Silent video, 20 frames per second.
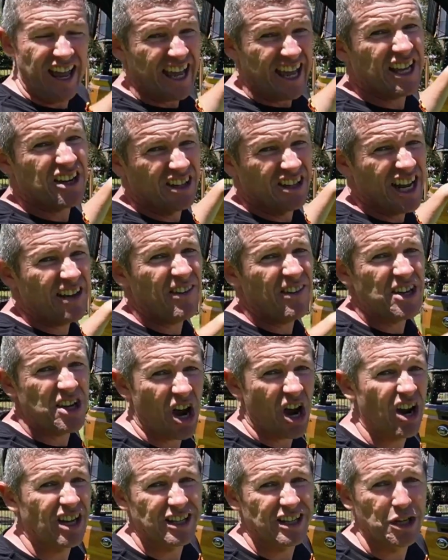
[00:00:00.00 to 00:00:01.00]
It could even
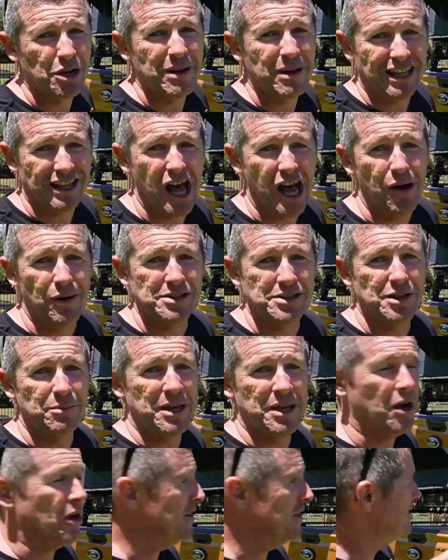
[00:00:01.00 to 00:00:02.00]
go a little bit lower, to
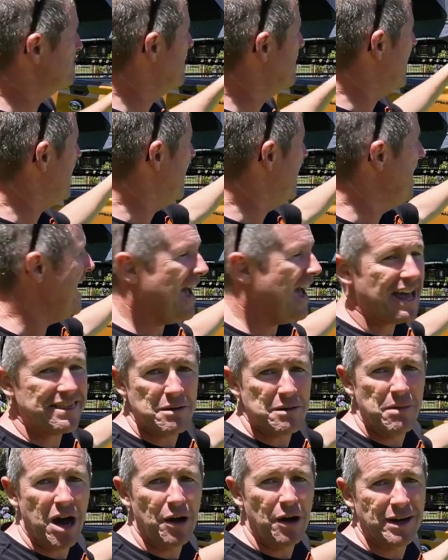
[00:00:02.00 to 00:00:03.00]
be honest, but at
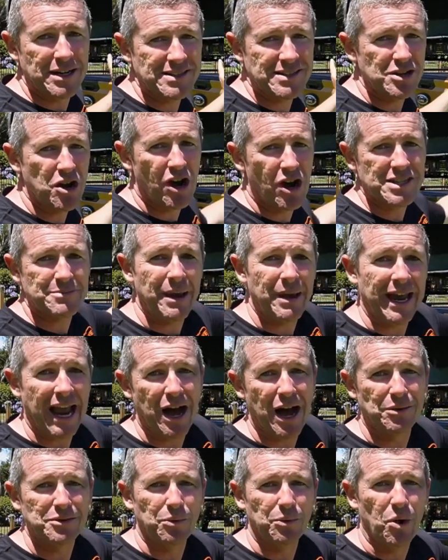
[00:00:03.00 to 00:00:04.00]
the moment it's nice being
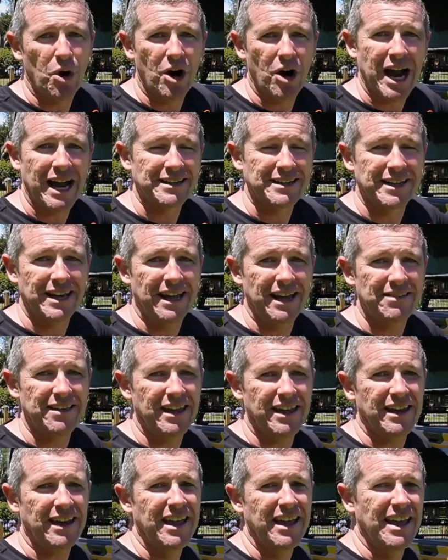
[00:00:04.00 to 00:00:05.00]
able to walk underneath
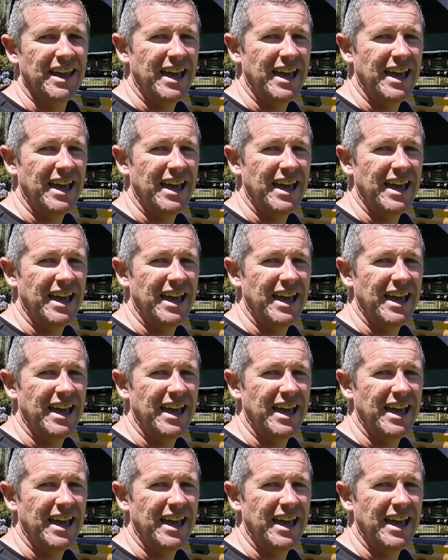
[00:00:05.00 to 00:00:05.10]
it.